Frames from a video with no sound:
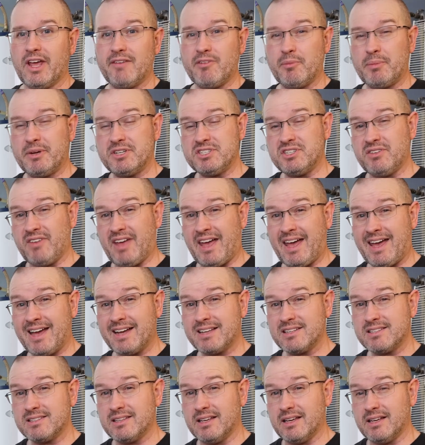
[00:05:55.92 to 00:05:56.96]
have a bunch of
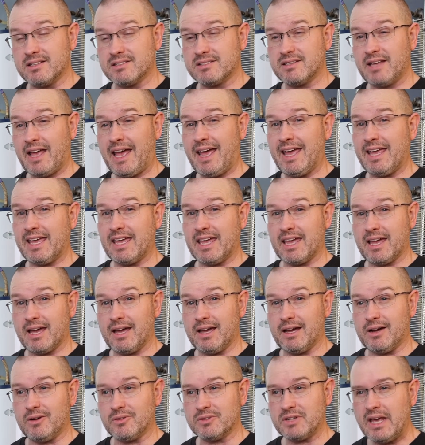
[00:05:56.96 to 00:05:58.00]
access hanging
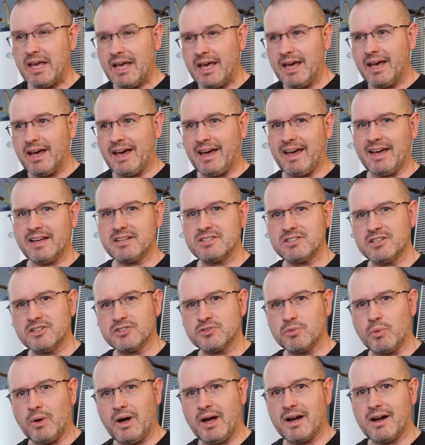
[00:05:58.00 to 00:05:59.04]
out.
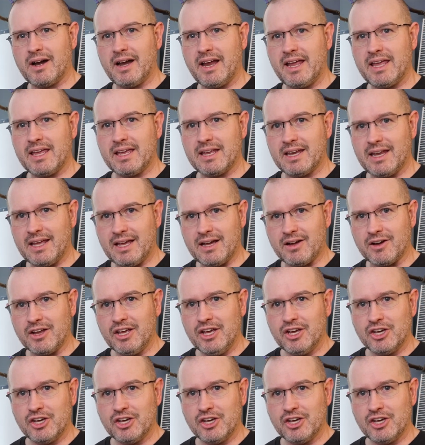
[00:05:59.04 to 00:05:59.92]
Access wire hanging out